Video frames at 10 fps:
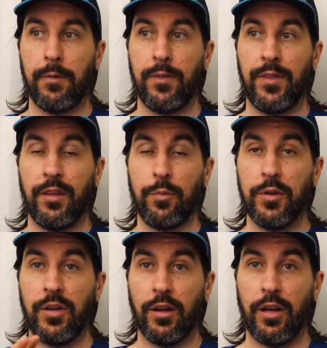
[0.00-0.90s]
This
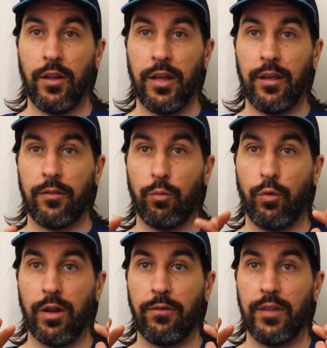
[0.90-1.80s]
material is
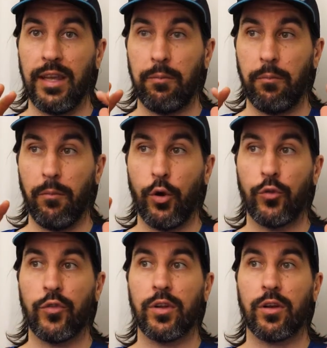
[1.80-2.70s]
one of the
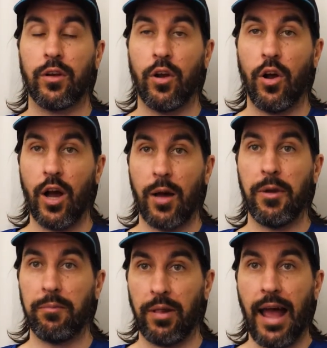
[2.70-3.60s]
most
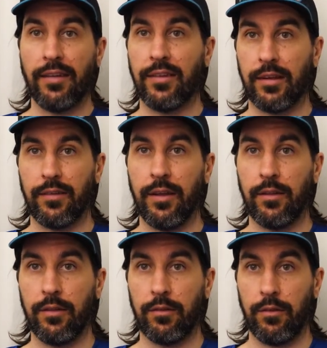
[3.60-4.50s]
common plastics
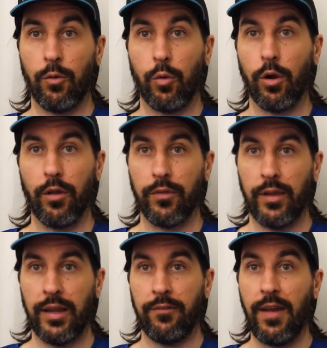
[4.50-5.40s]
in the world.
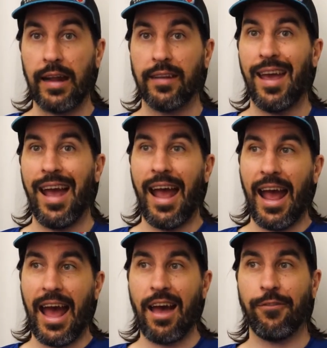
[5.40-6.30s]
In fact,
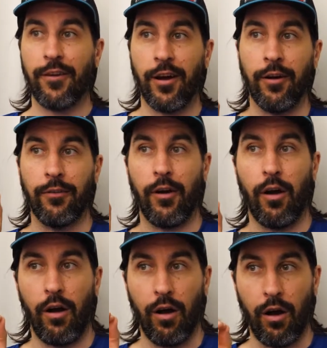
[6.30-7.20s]
half of
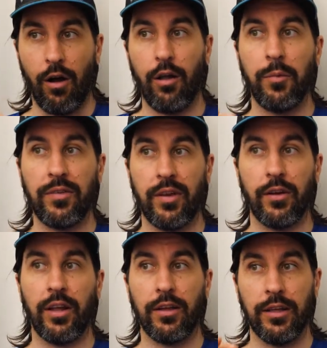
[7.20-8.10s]
all
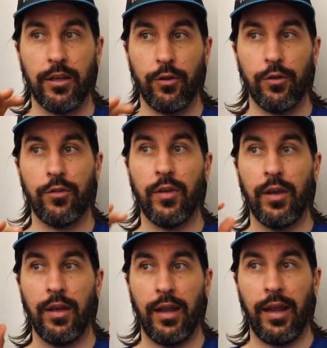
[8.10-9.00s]
material used
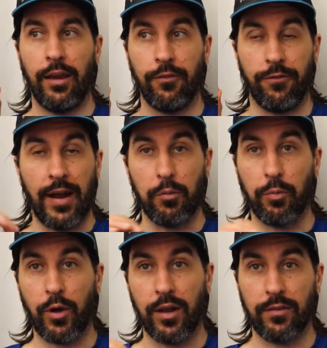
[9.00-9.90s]
in
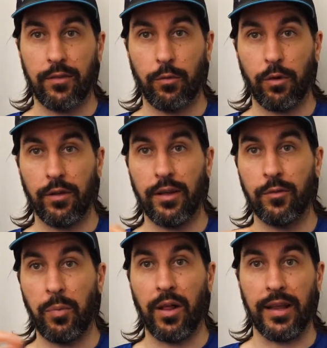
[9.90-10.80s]
fiber products in the world
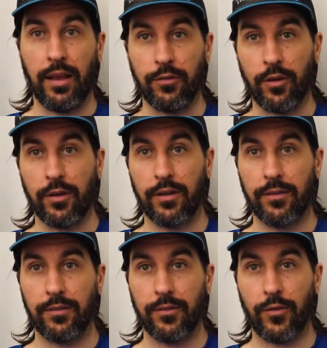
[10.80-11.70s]
is polyester.
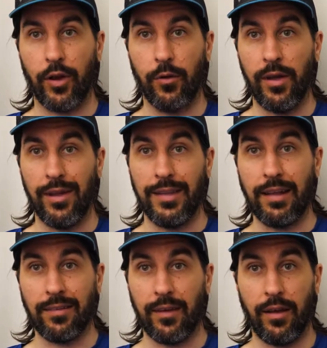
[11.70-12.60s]
So
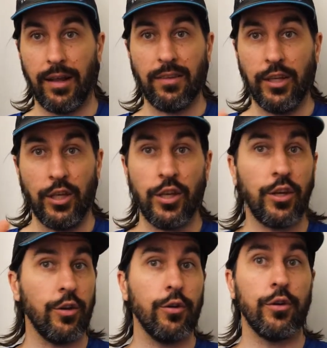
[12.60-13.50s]
that's a
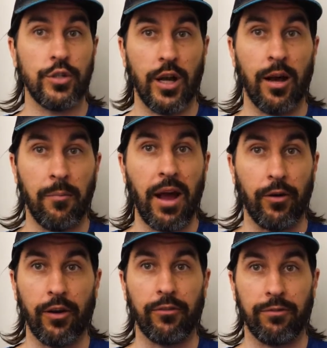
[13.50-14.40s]
huge
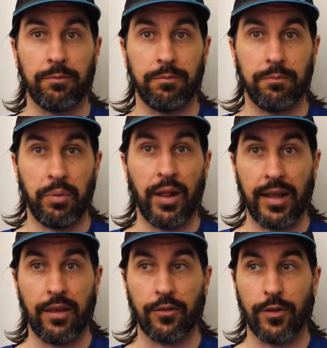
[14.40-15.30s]
amount of
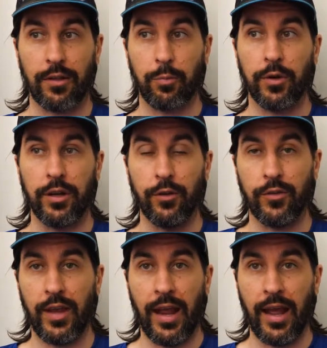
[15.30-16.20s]
polyester that's
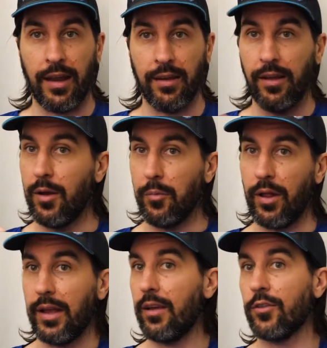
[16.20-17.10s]
produced and
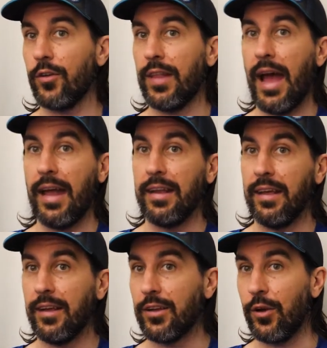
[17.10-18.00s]
polyester that
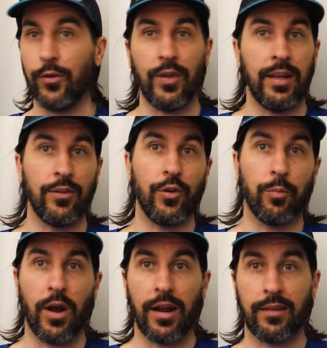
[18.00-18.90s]
goes into
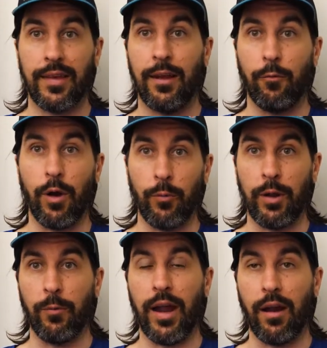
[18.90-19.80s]
products and what
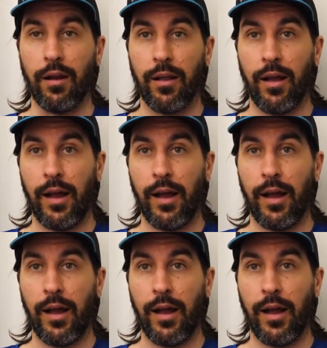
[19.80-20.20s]
we wear.